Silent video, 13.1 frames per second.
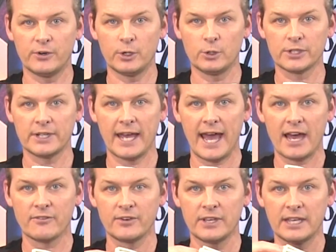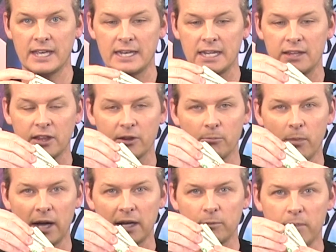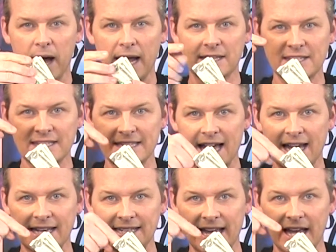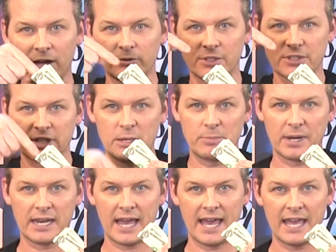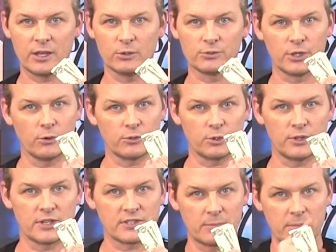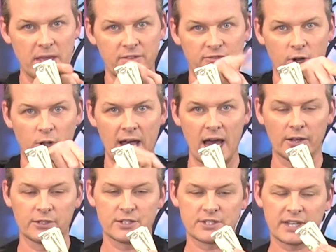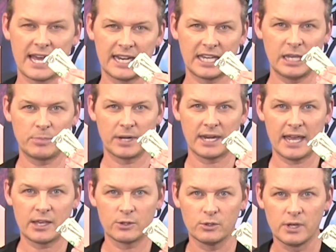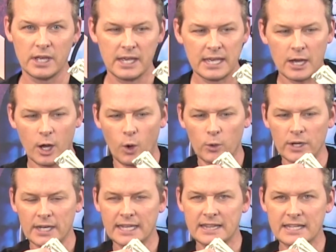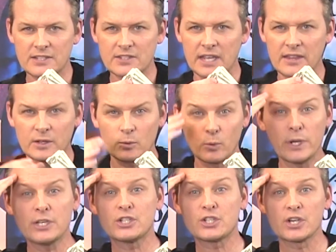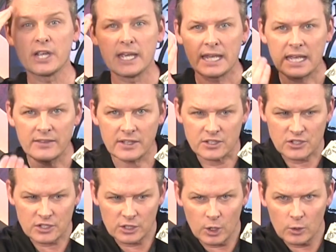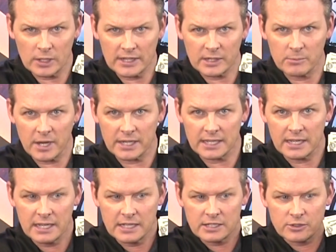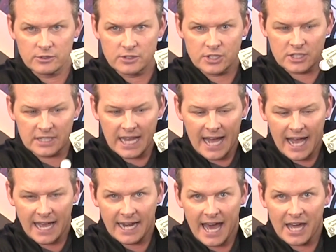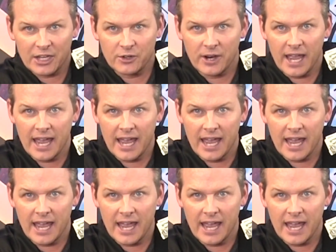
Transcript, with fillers: fold in half again, and then the money might slide down. Just keep it at an angle. Don't do this, it may fall out. Just kind of keep it at an angle. Hold it like this, and then wish, and then slowly let the money slide out of your